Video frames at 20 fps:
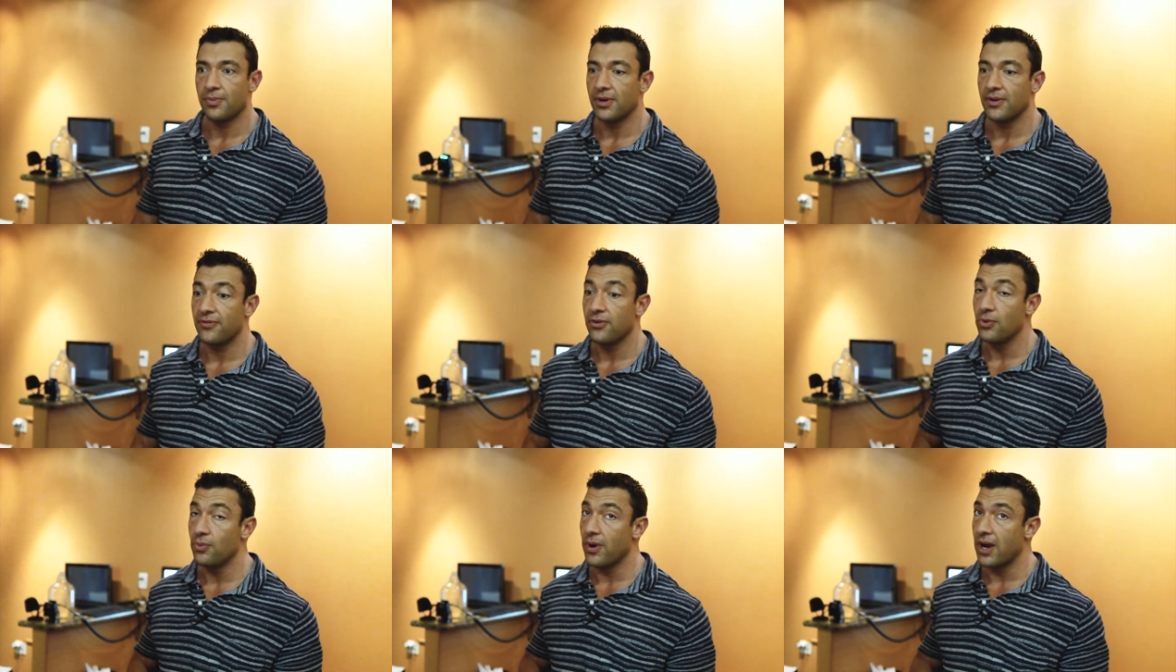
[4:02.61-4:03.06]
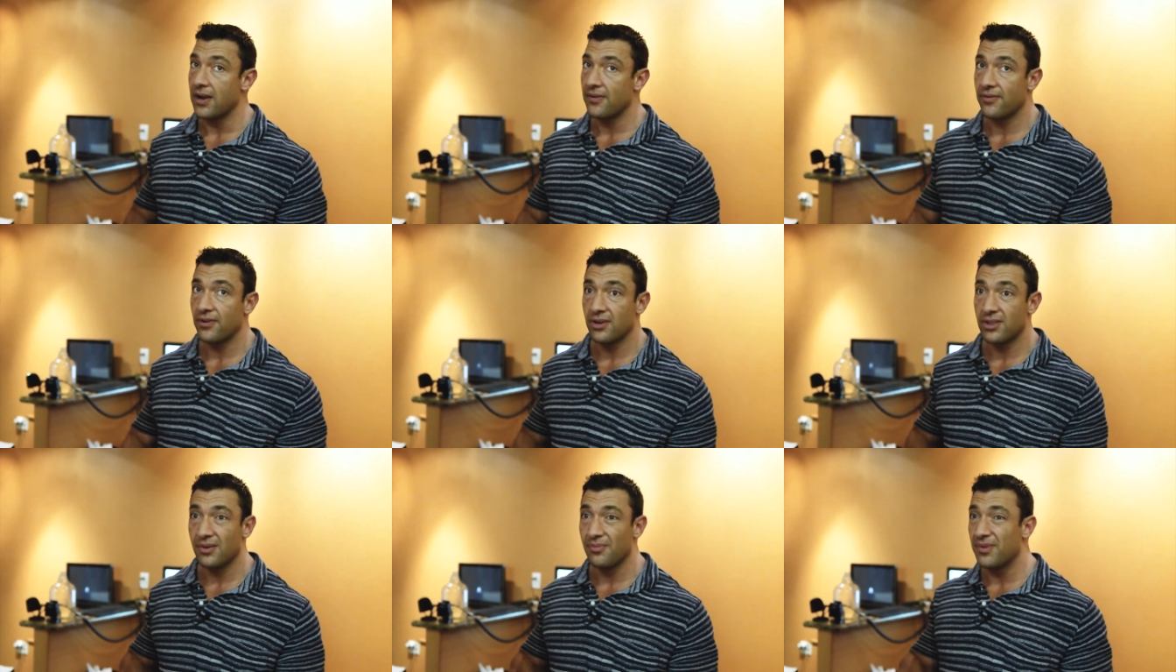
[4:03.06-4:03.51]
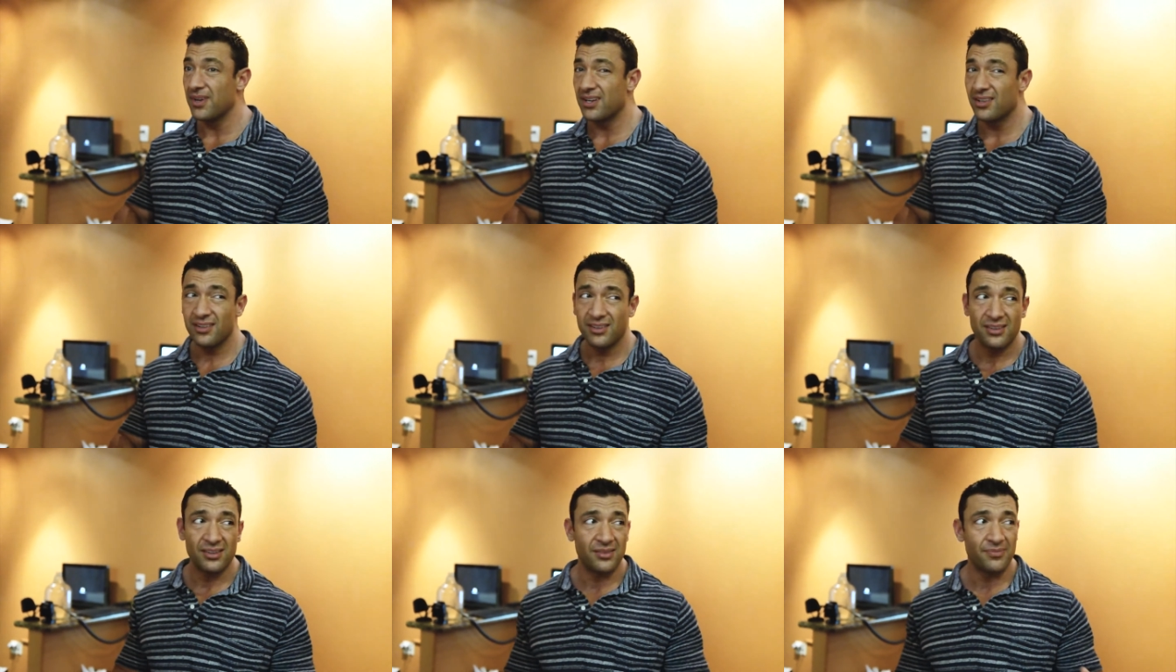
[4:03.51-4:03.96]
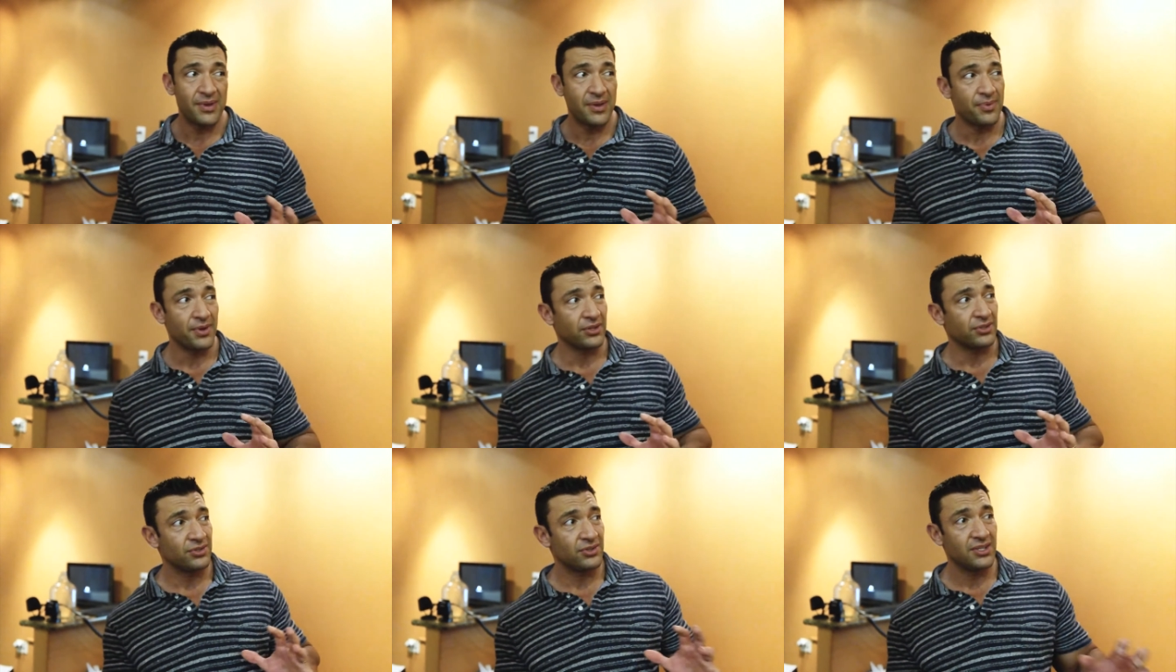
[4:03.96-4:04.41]
But if you waver in the middle, and
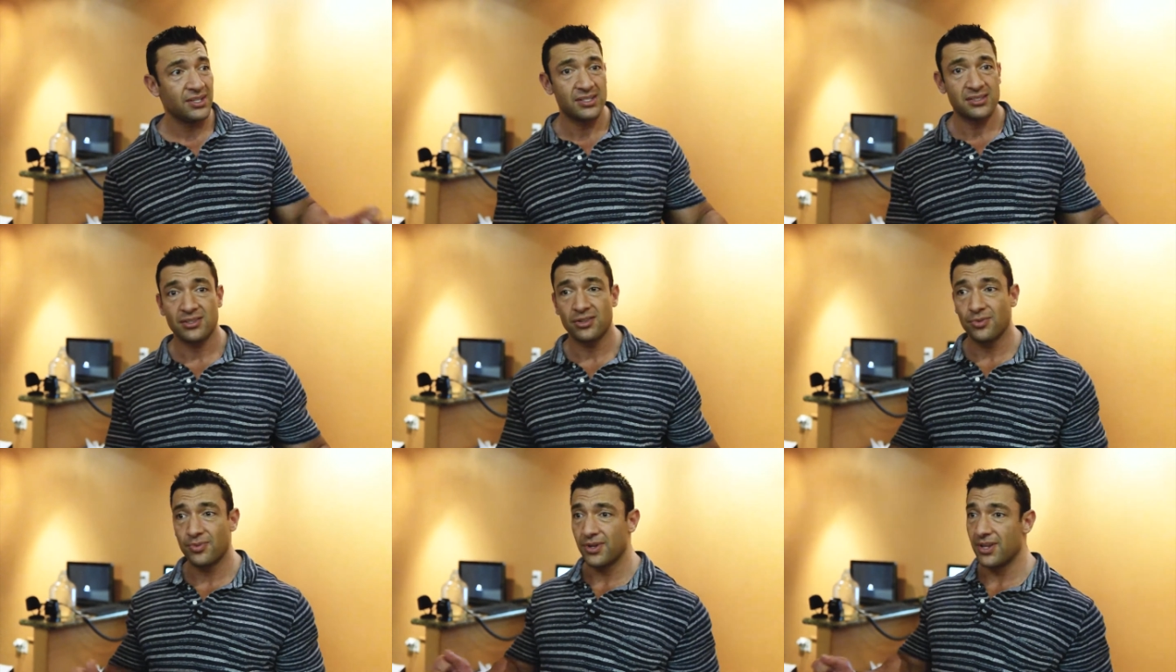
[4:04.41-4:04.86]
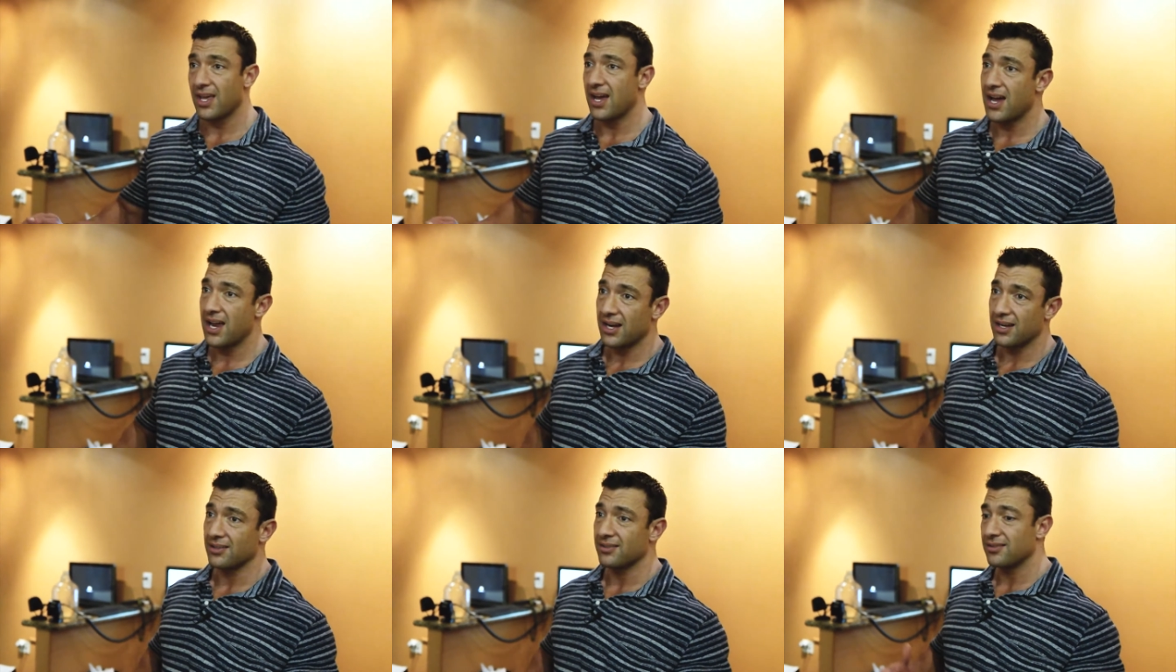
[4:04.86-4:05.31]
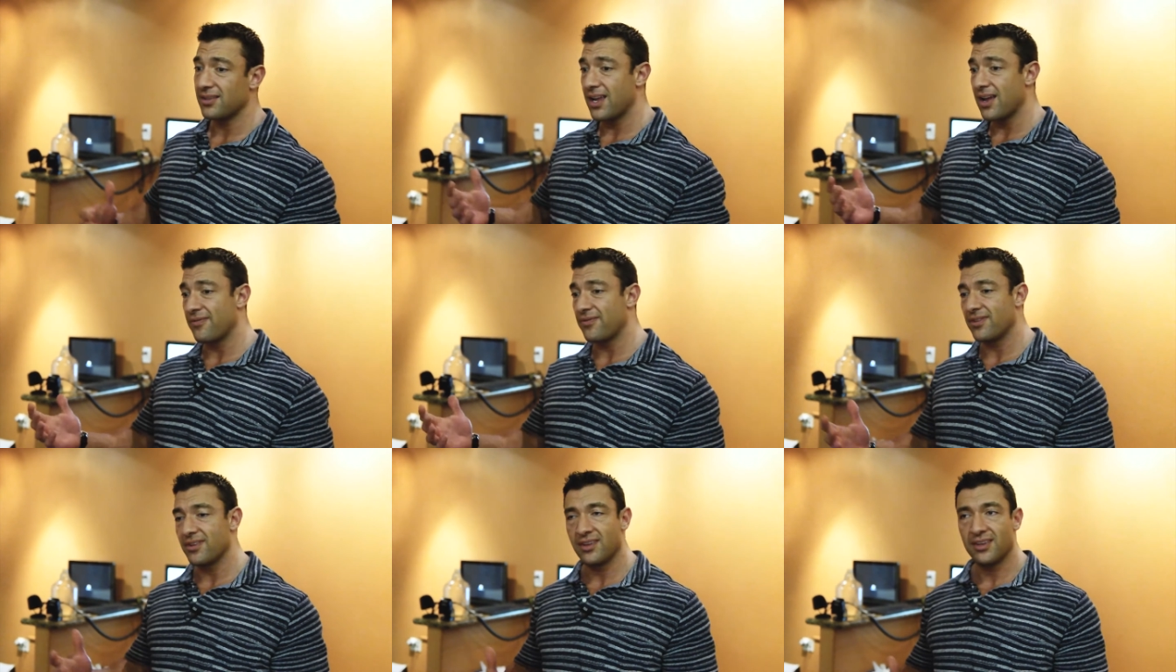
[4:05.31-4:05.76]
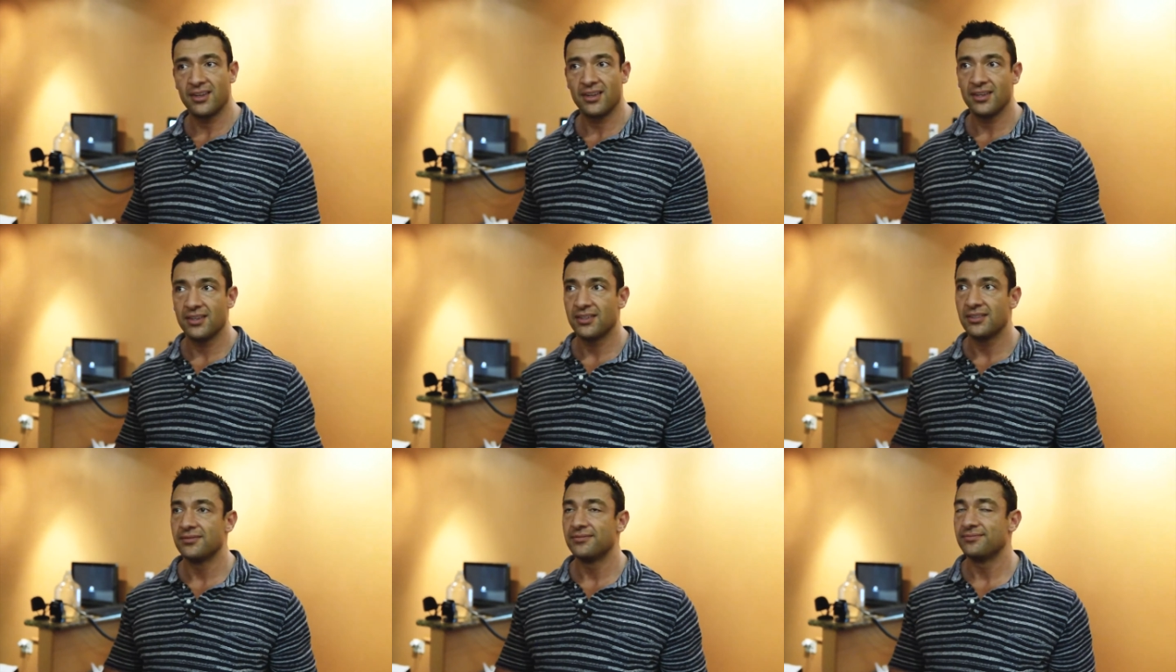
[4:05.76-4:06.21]
maybe I'll do this, a little bit of that, and yep,
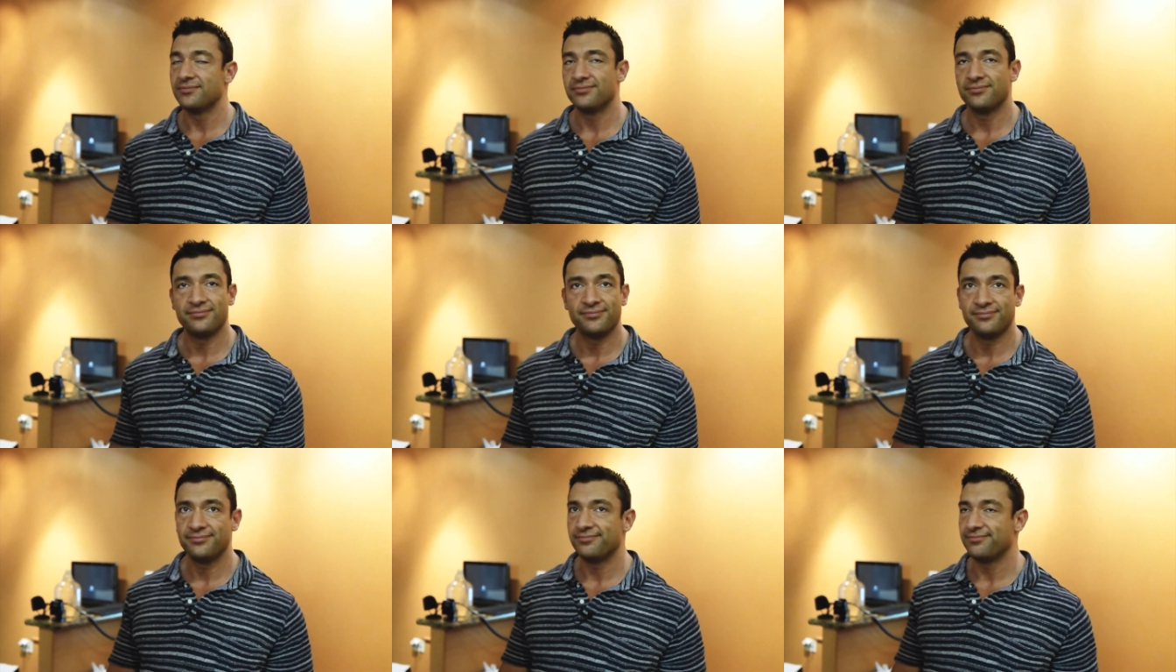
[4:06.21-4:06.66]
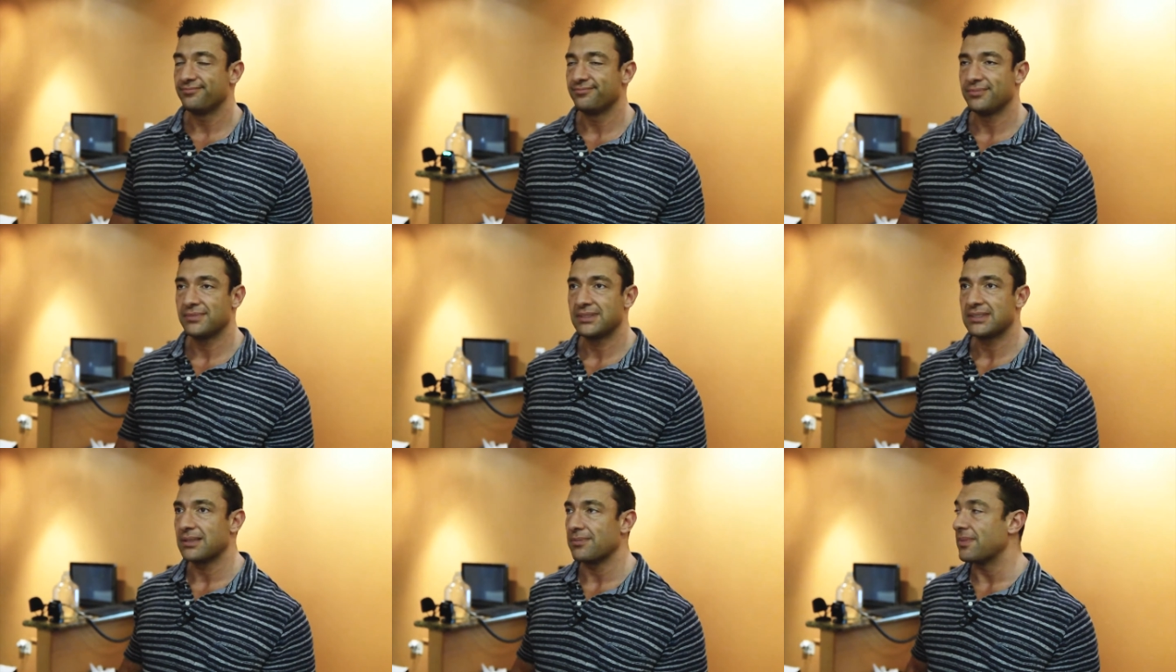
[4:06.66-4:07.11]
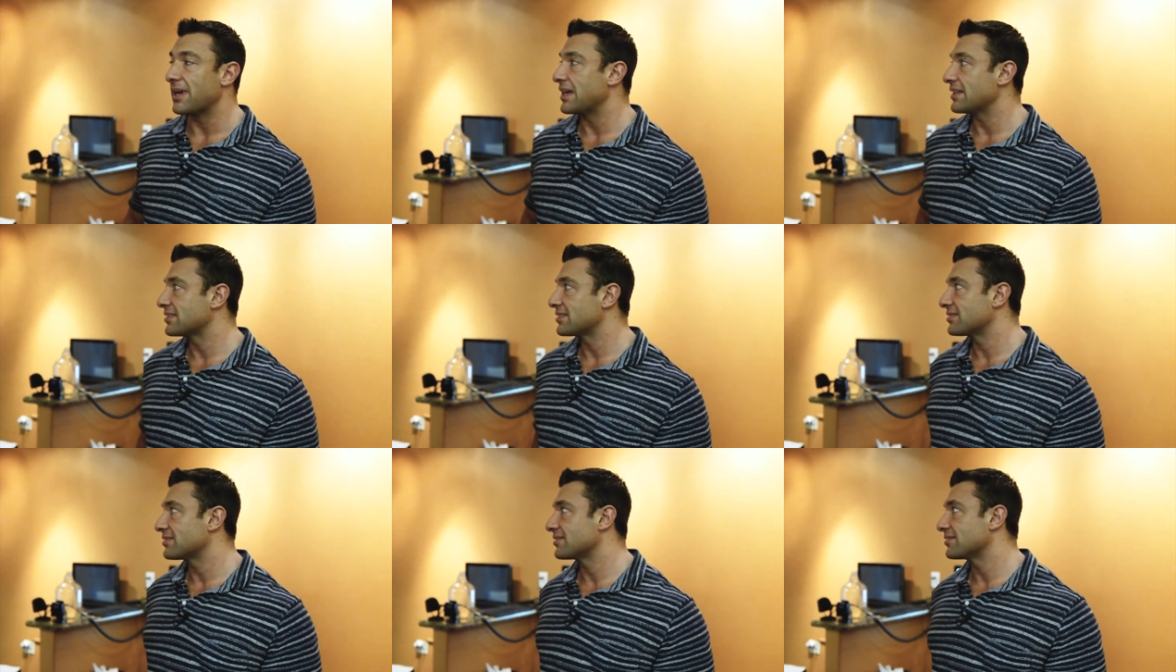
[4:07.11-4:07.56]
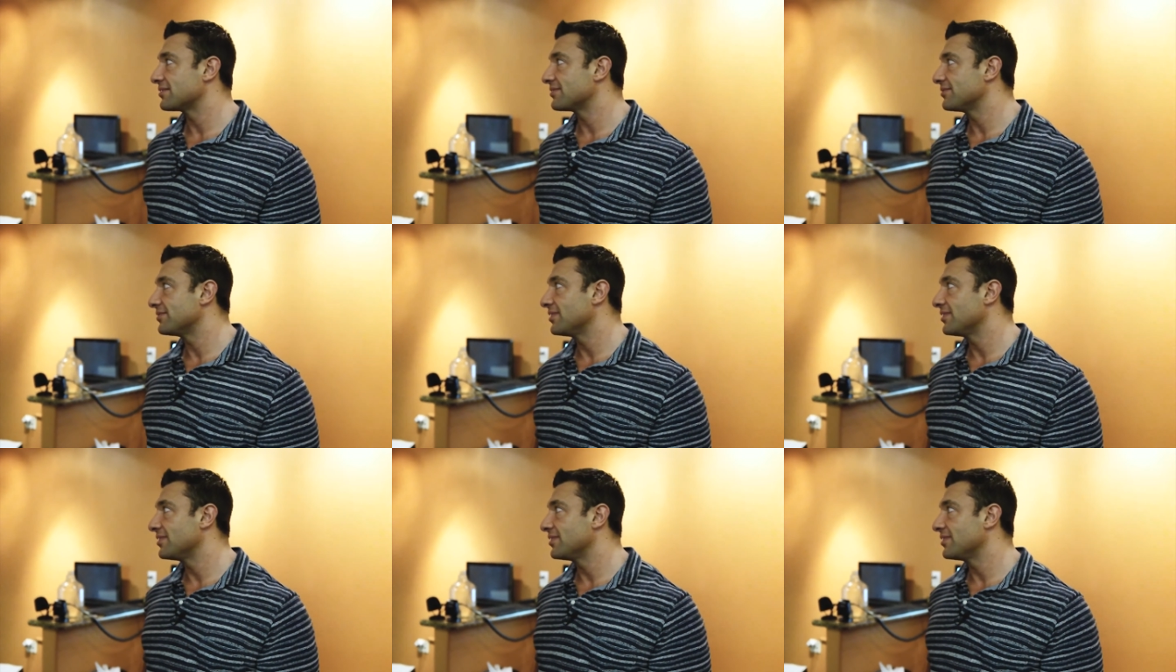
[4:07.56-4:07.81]
it's a mess.